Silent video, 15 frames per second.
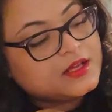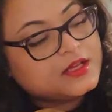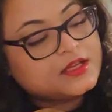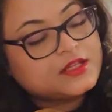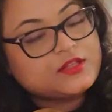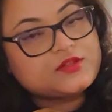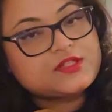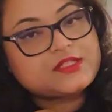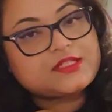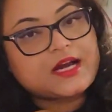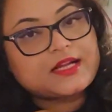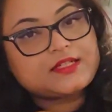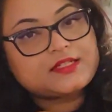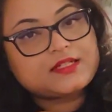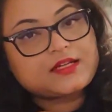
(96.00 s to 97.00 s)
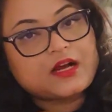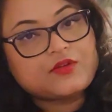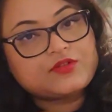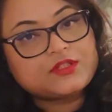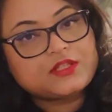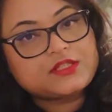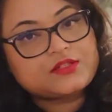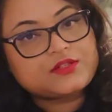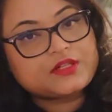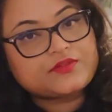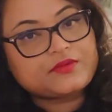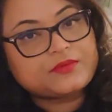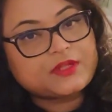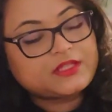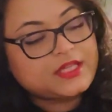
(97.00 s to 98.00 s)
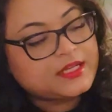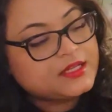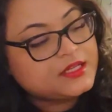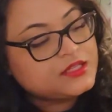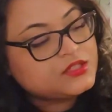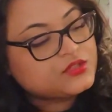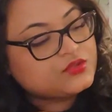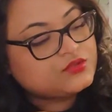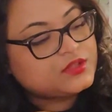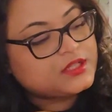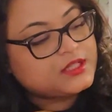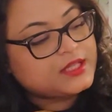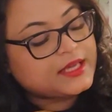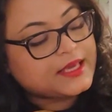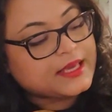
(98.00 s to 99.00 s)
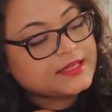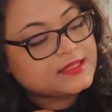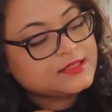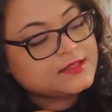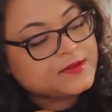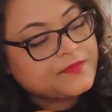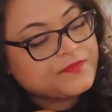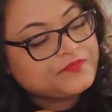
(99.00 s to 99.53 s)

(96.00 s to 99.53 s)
you start counting the strings from the thinnest to the thickest.